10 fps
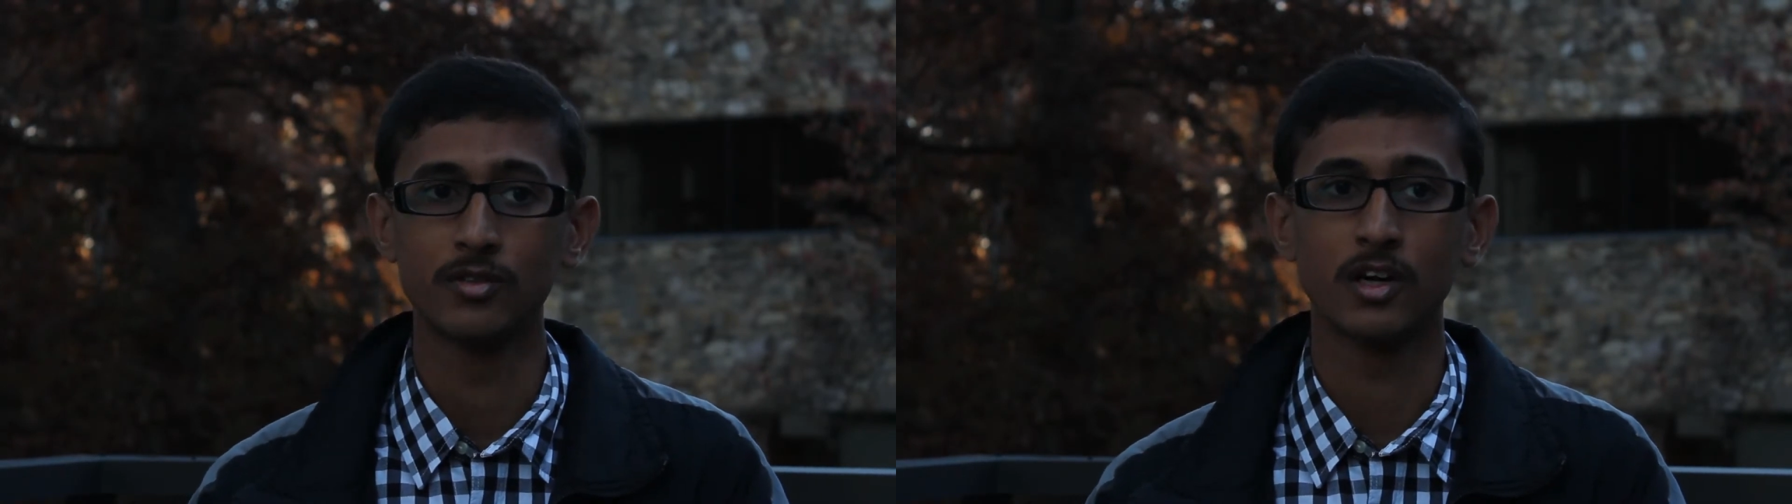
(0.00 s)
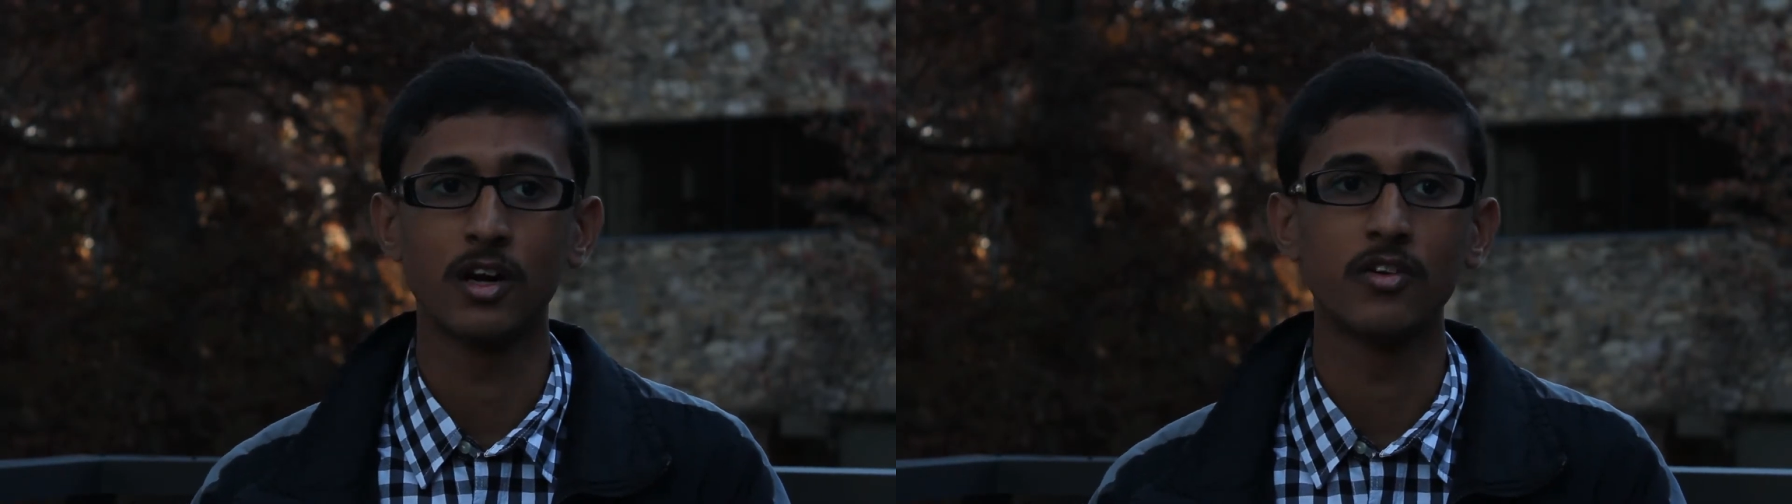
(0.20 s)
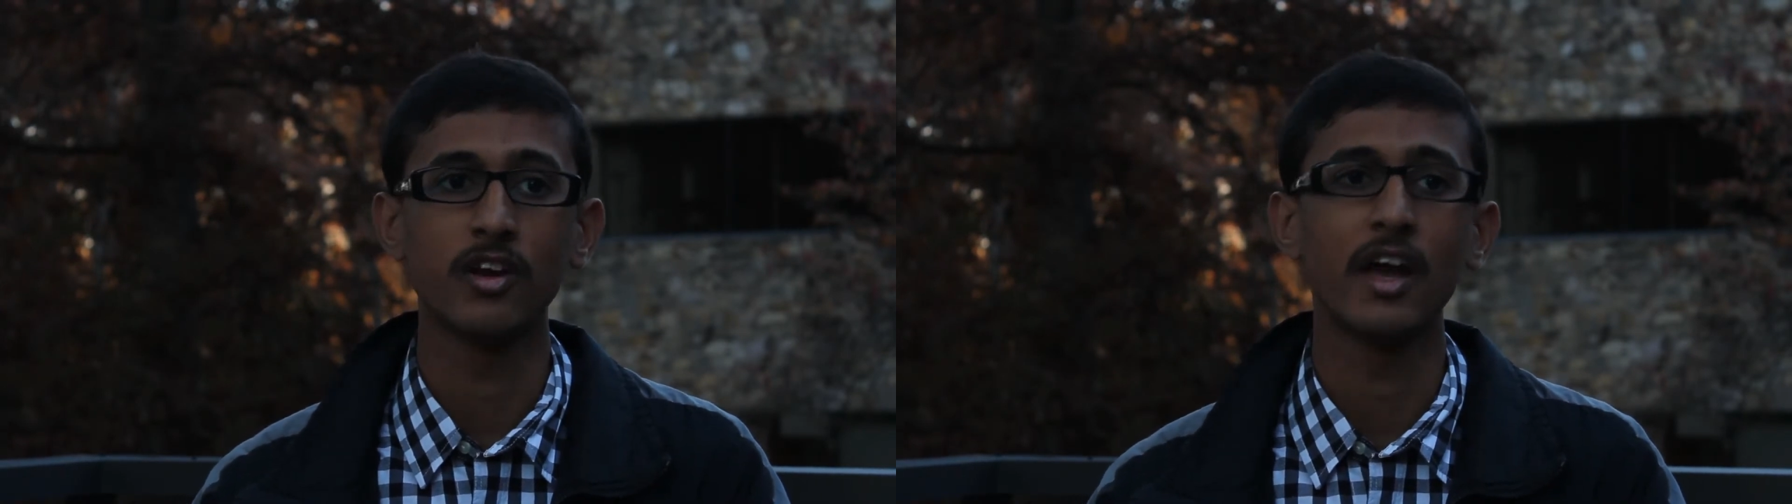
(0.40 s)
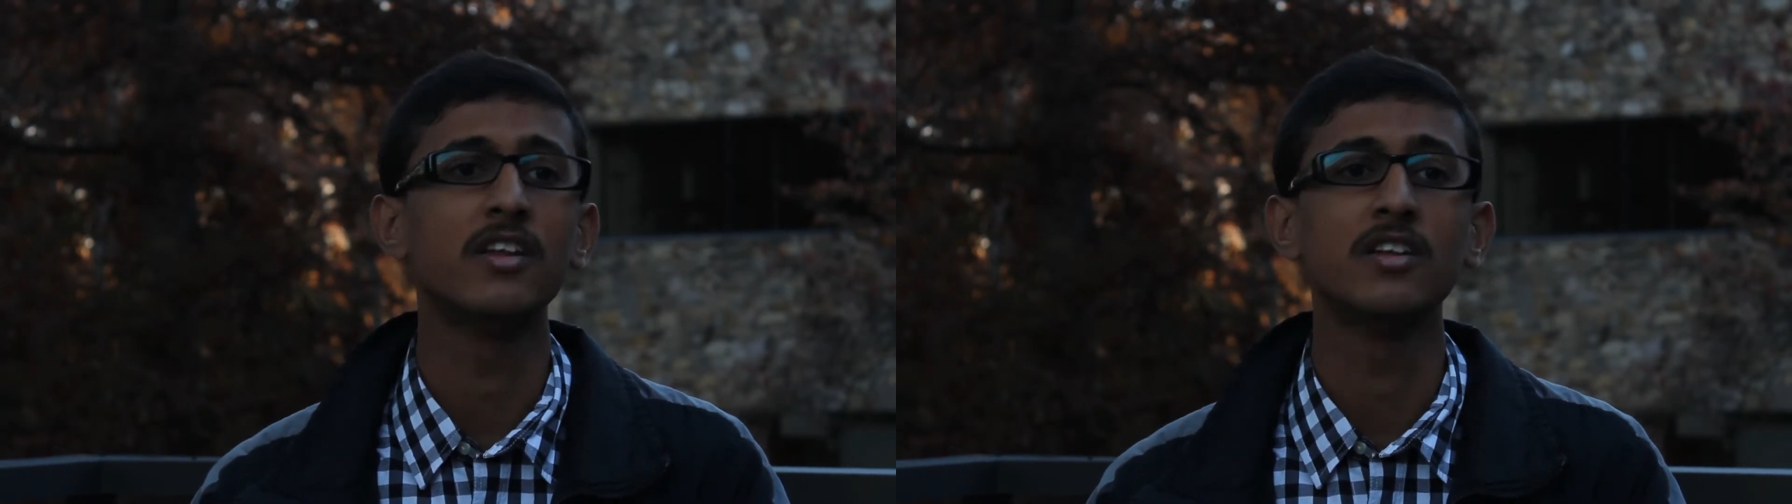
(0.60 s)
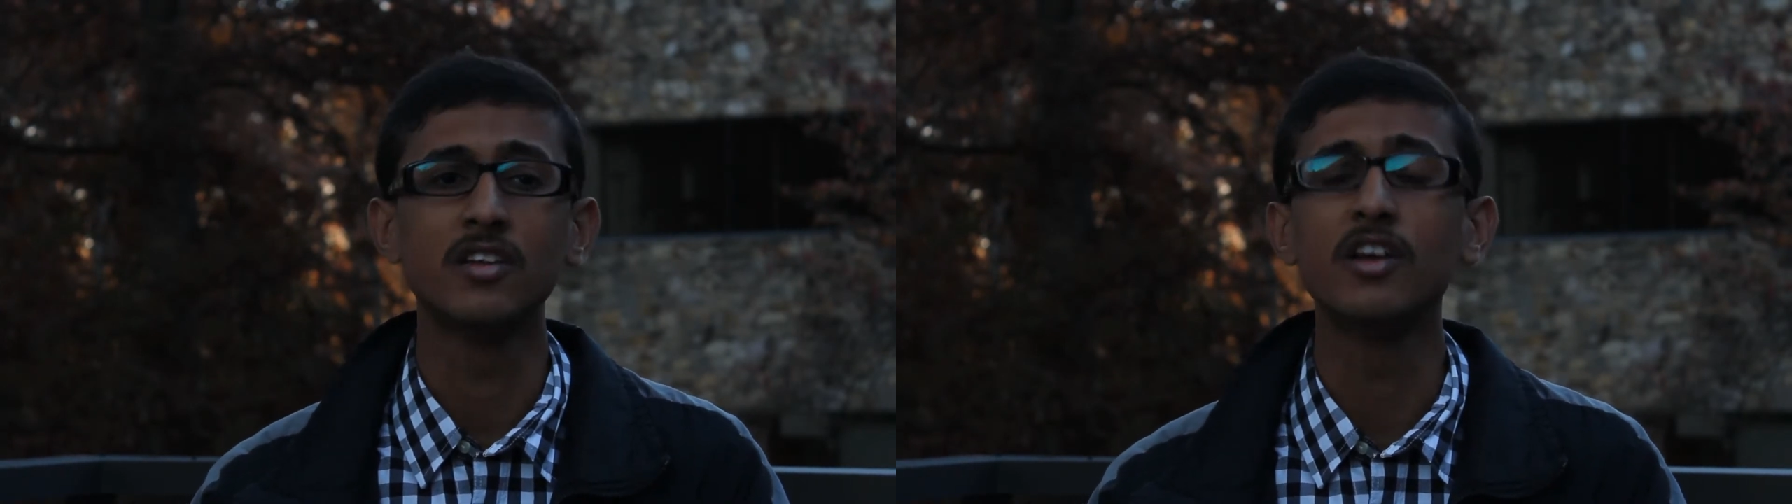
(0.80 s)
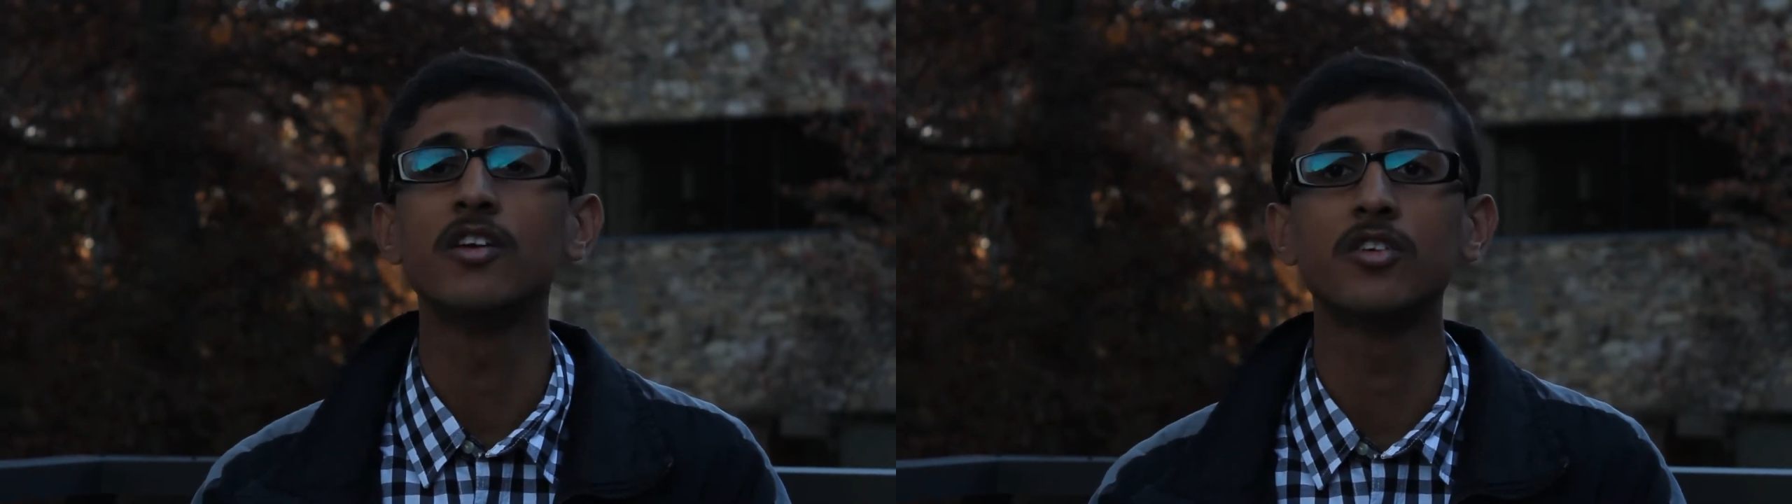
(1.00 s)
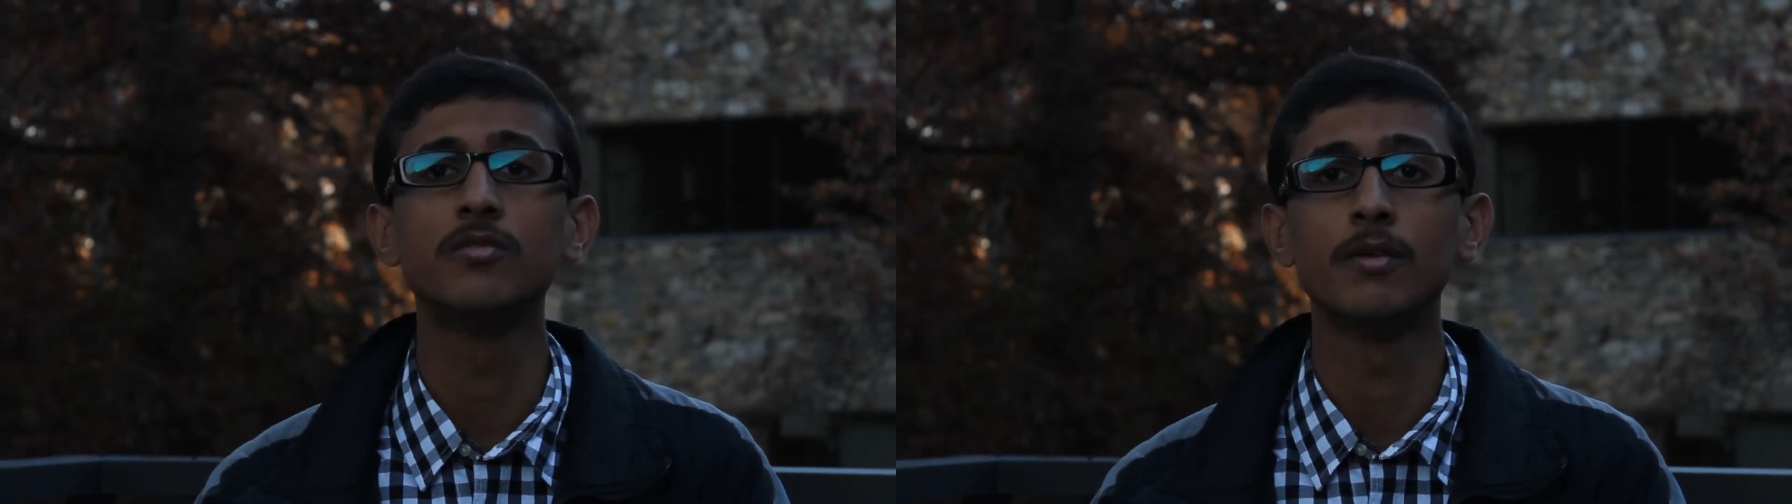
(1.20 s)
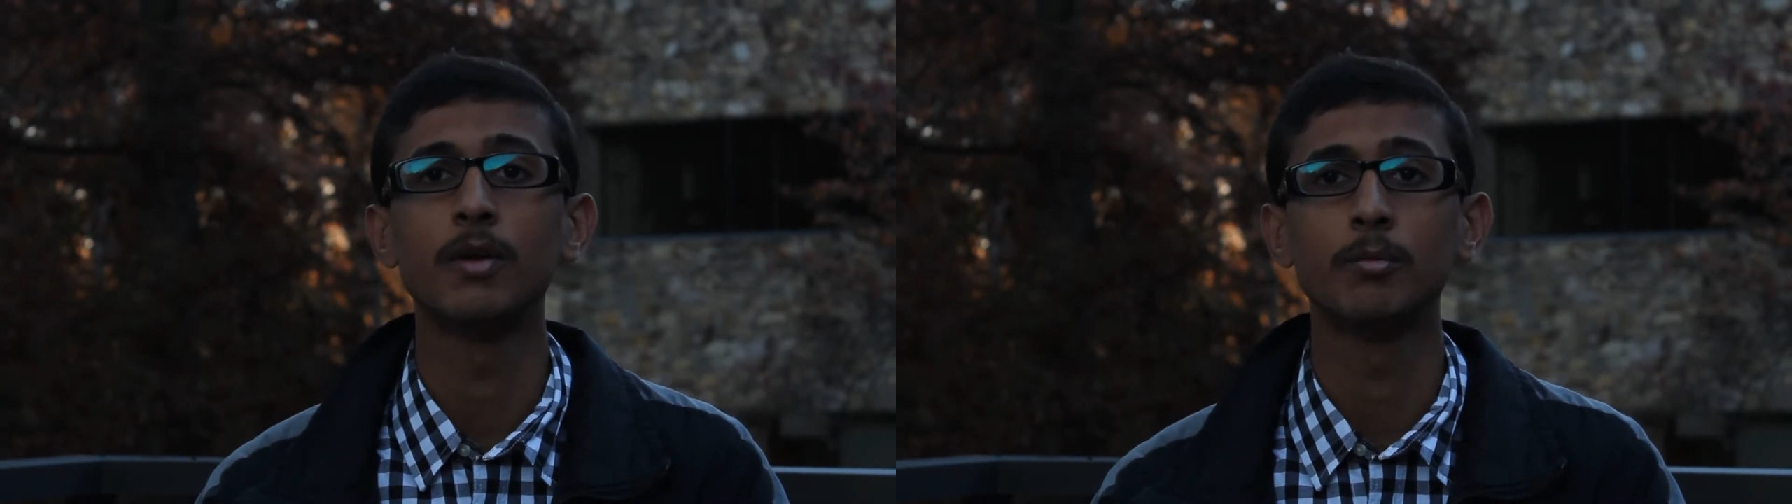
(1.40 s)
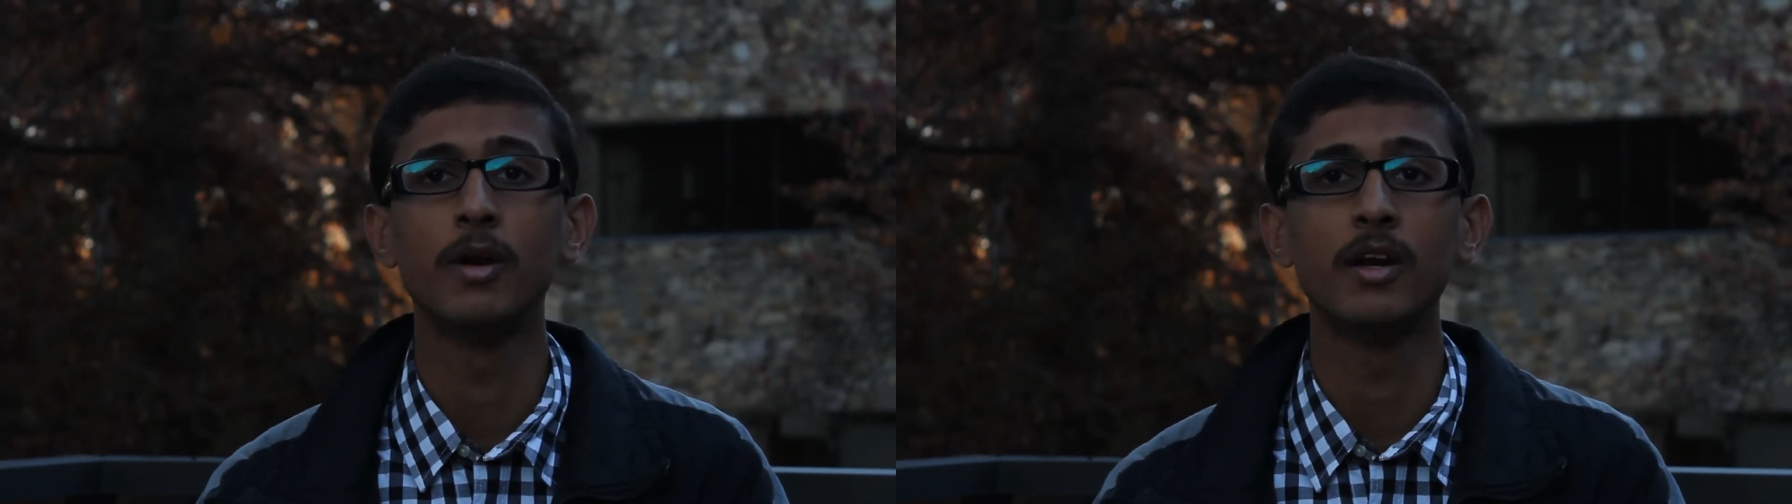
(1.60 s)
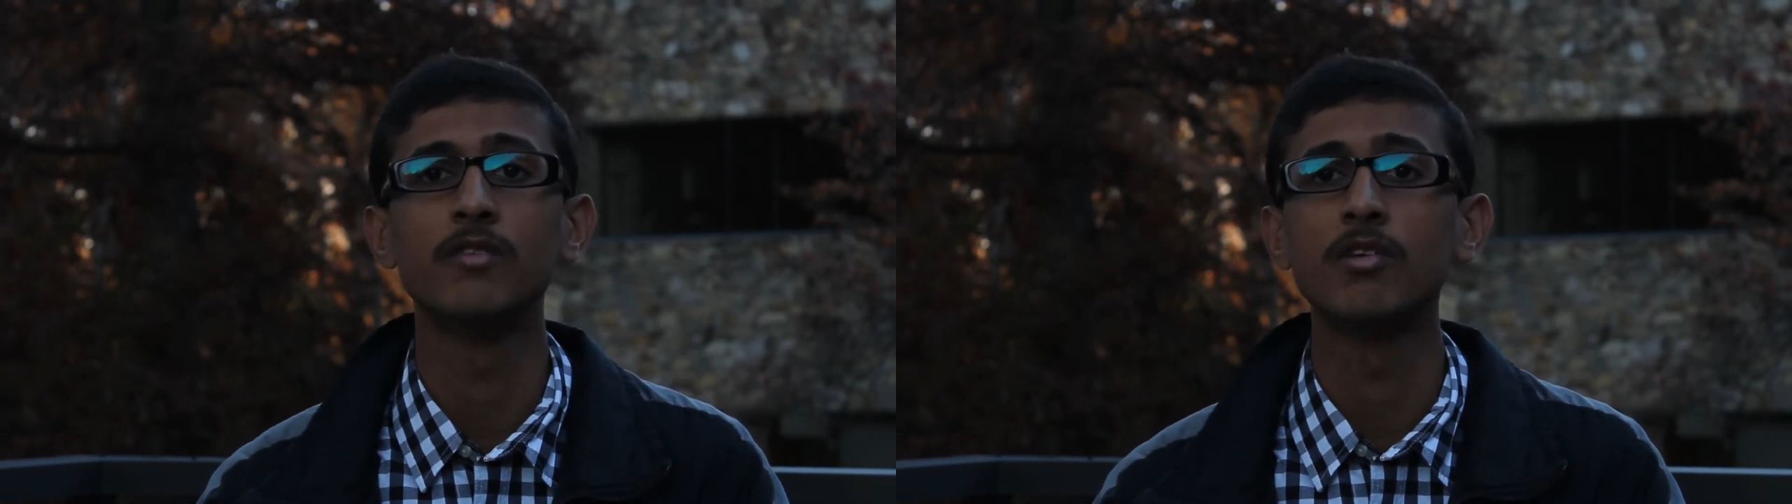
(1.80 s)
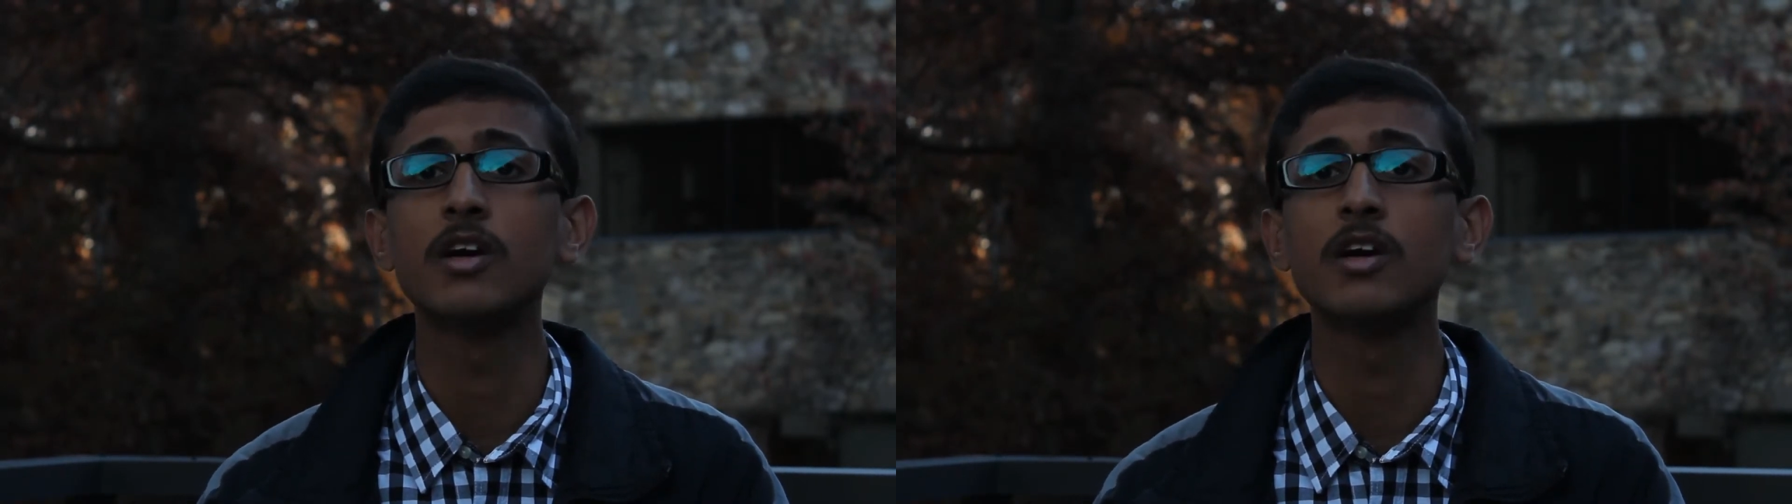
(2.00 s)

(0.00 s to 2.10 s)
the country, I think leadership development and